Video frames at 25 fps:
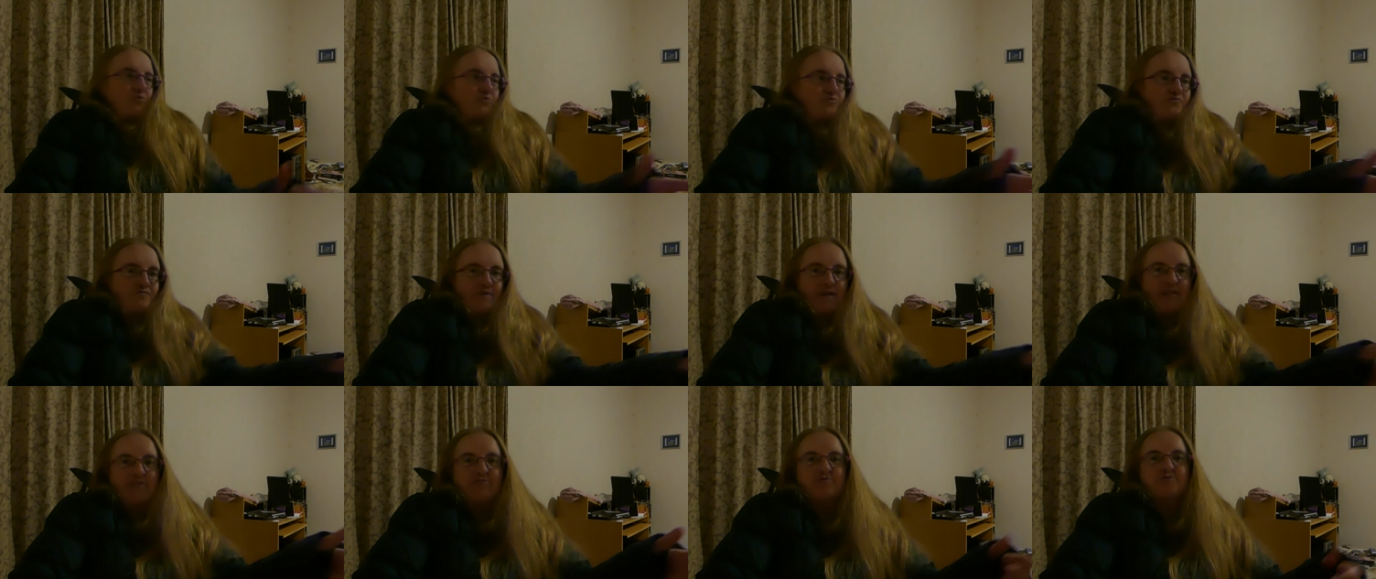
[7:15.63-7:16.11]

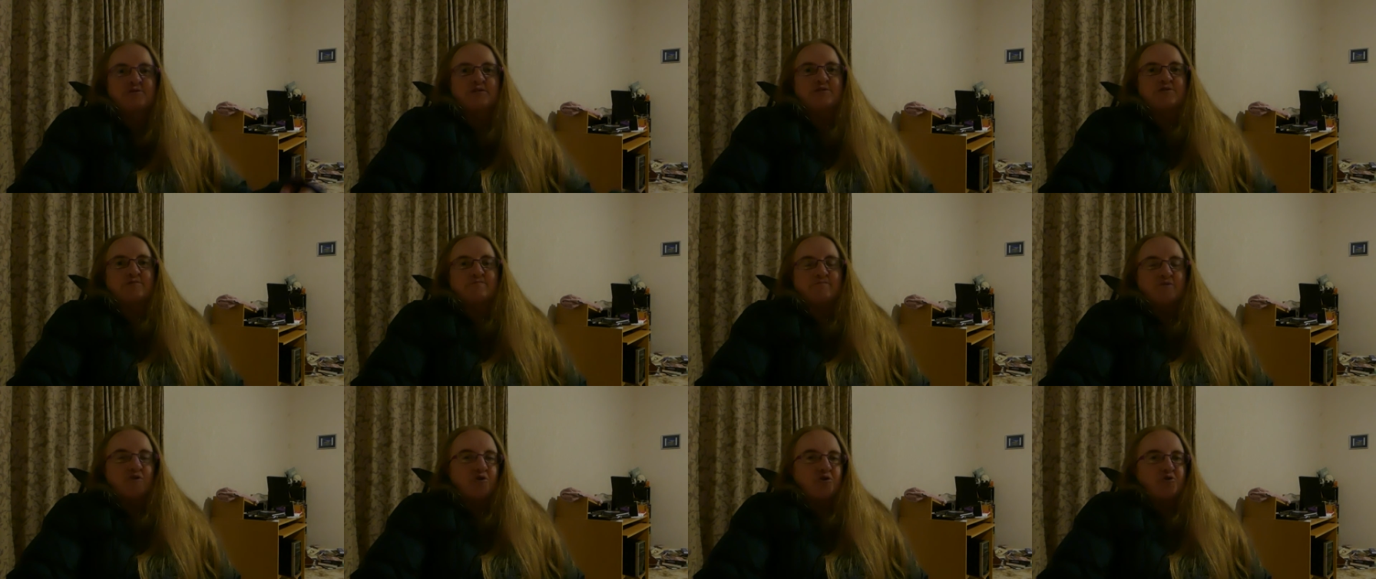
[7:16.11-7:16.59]
crashed
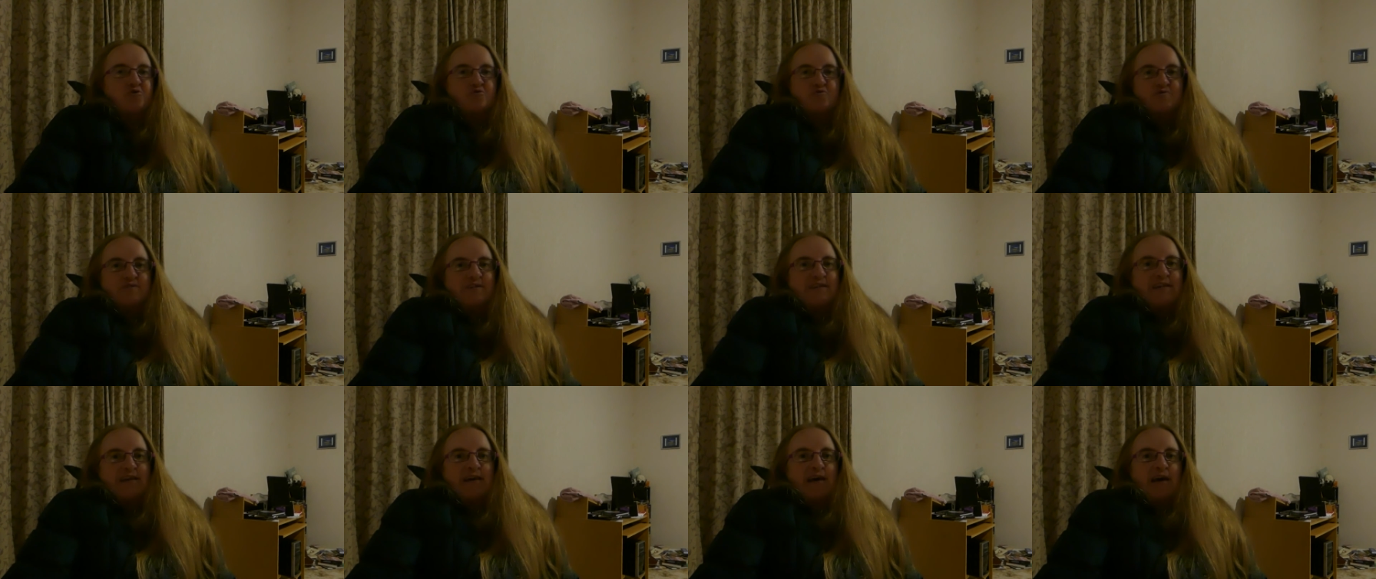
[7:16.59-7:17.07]
into
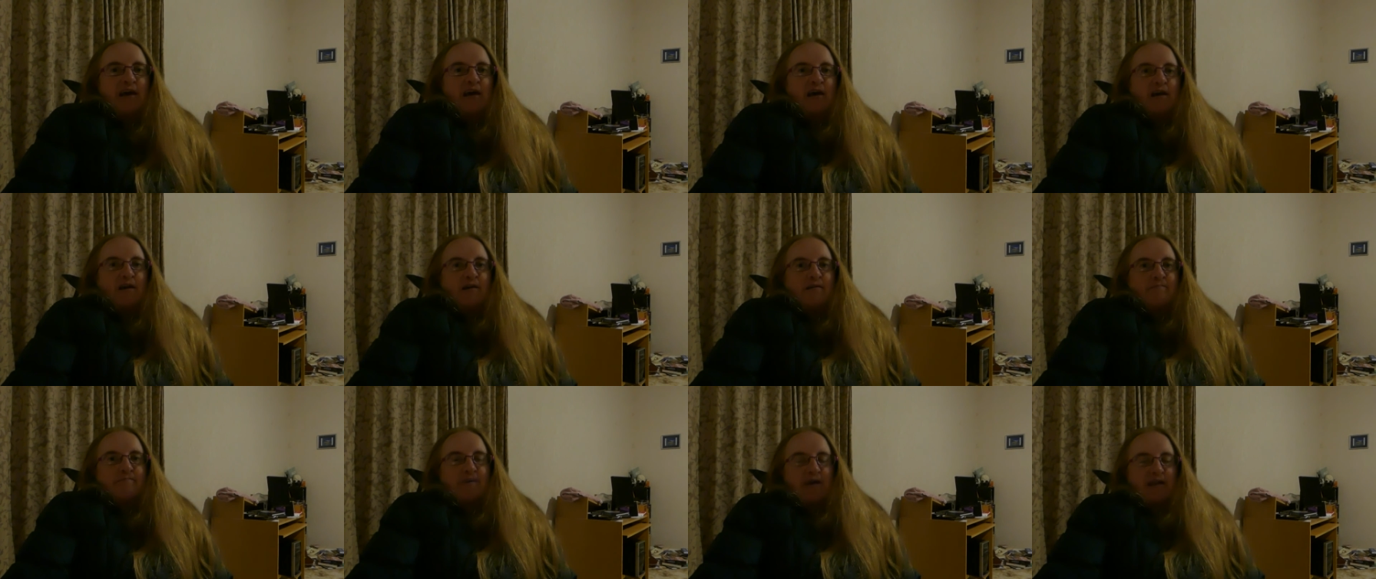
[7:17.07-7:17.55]
Mercury
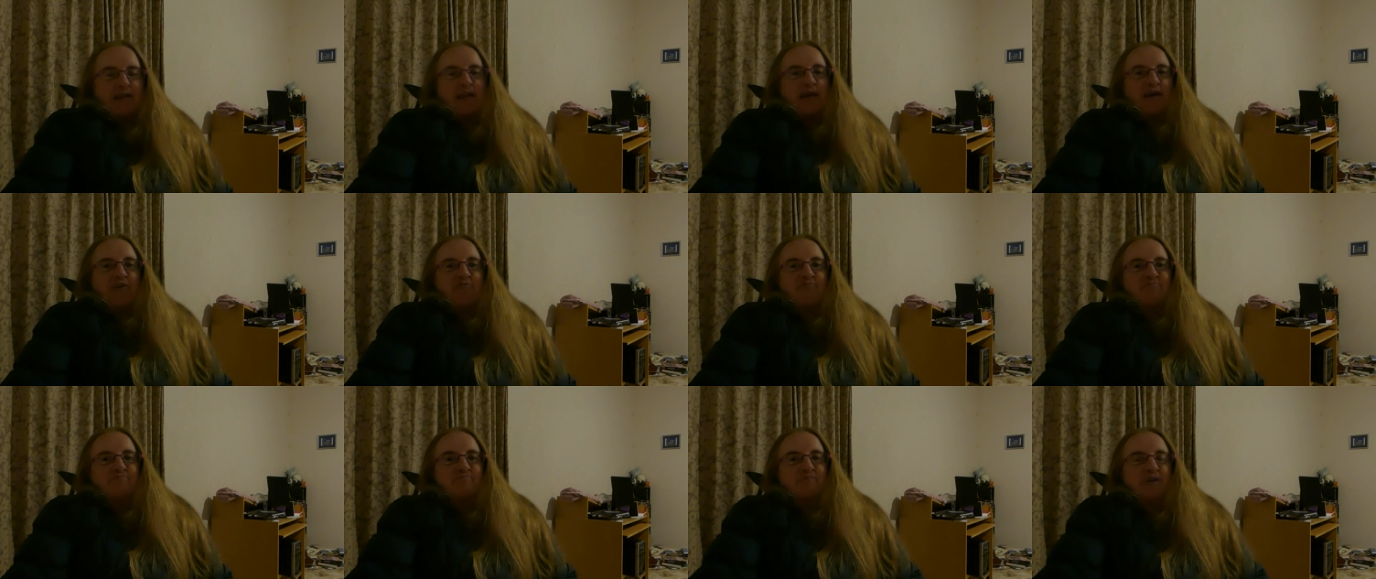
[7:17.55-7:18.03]
by
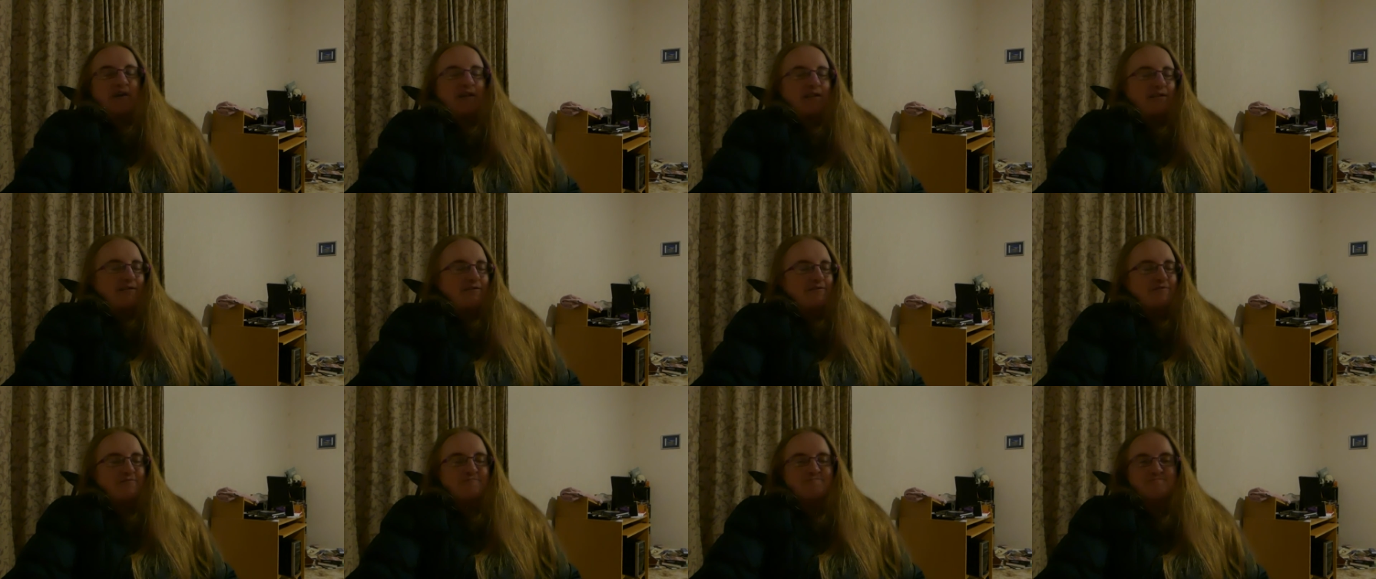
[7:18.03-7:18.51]
now,
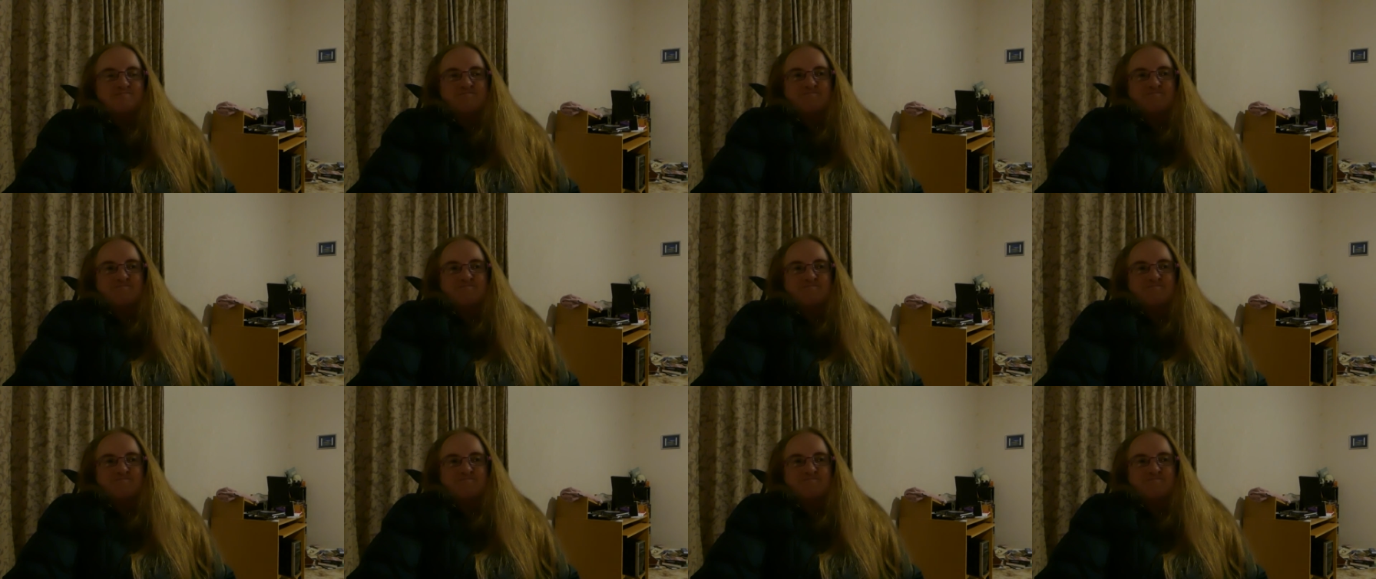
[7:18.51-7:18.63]
but